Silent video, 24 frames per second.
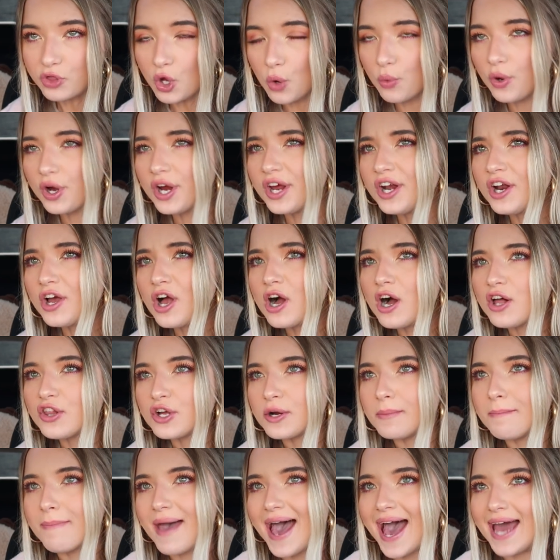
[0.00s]
we're gonna call
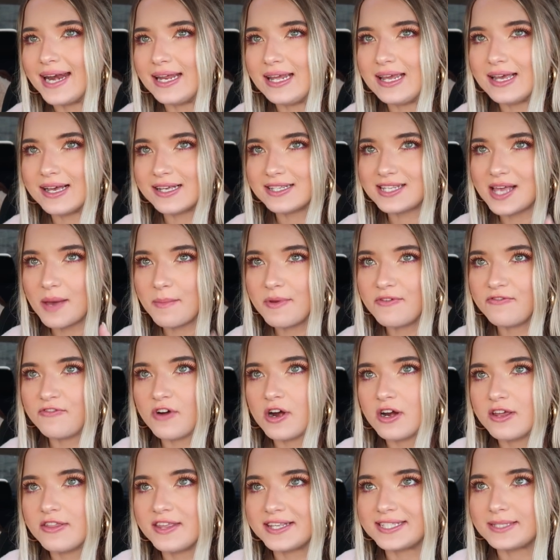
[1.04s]
her Maddie because I'm in
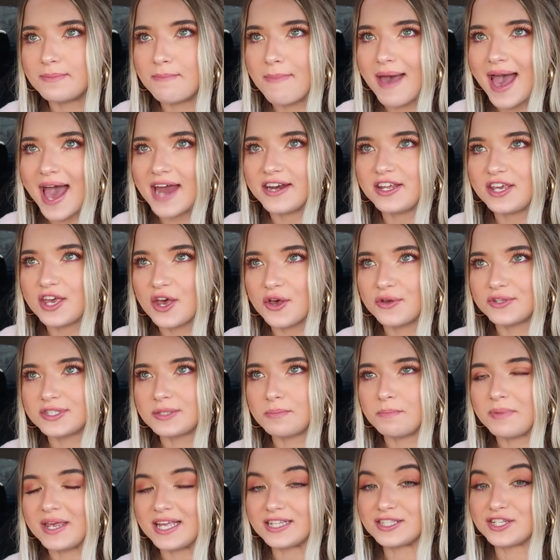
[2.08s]
front of this Maddio's
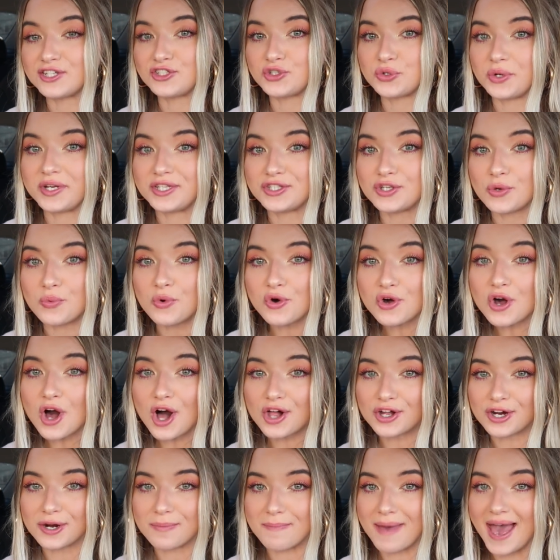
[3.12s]
pizza joint. So we'll
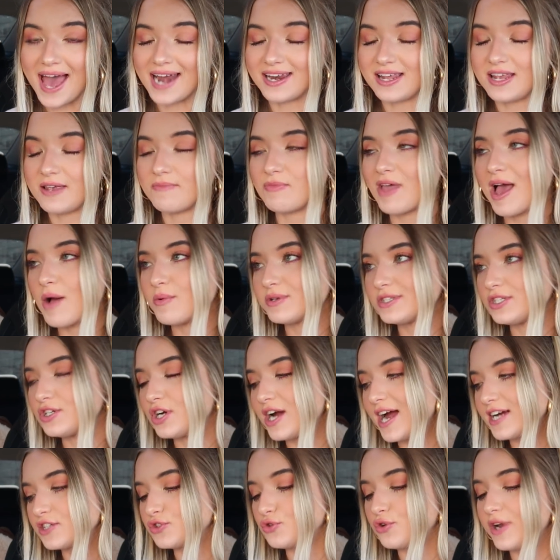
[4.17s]
call her Maddie. That wasn't her
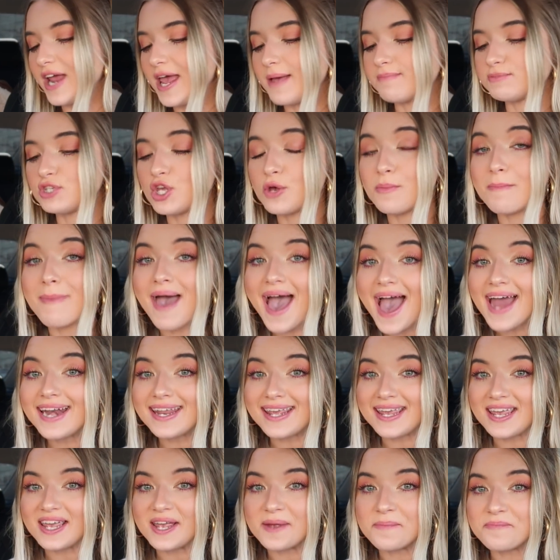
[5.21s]
actual name. So
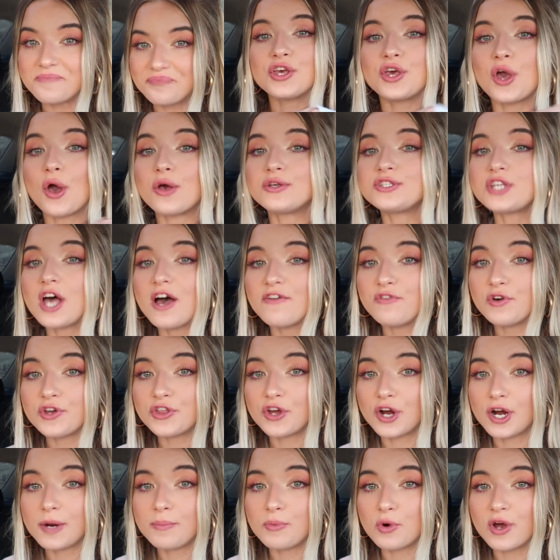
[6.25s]
Maddie goes off with
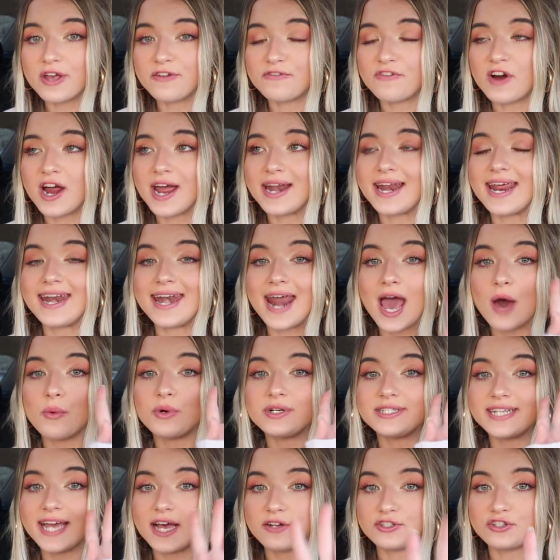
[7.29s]
her boyfriend and now
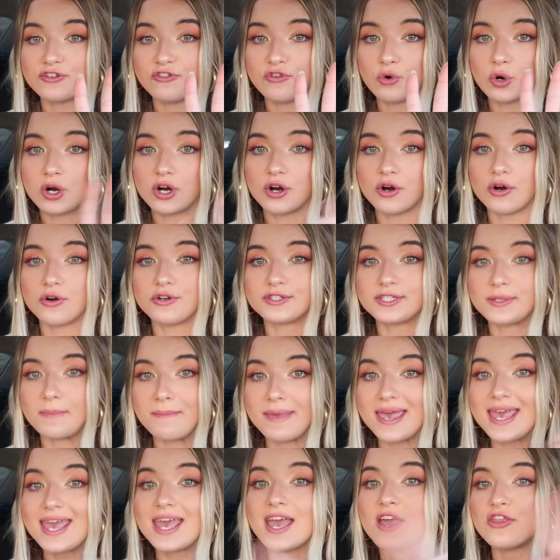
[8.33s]
we're down to four girls,
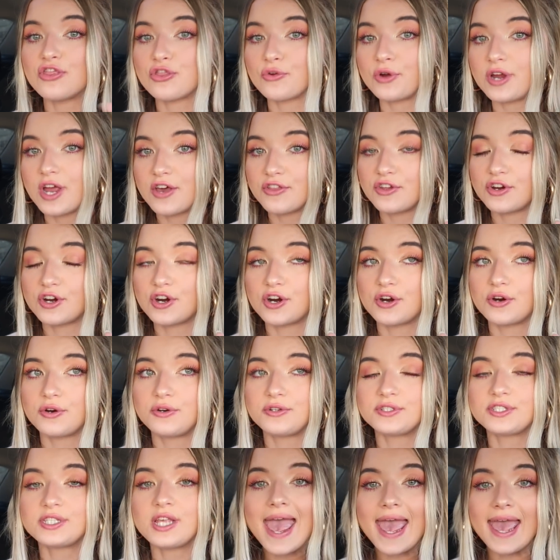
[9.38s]
me and three other
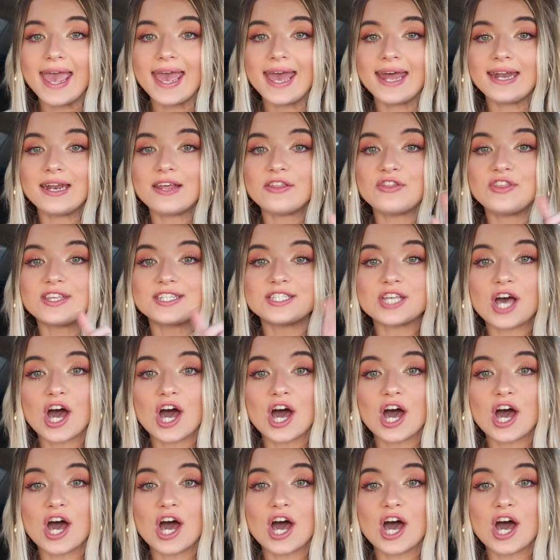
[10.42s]
girls. And this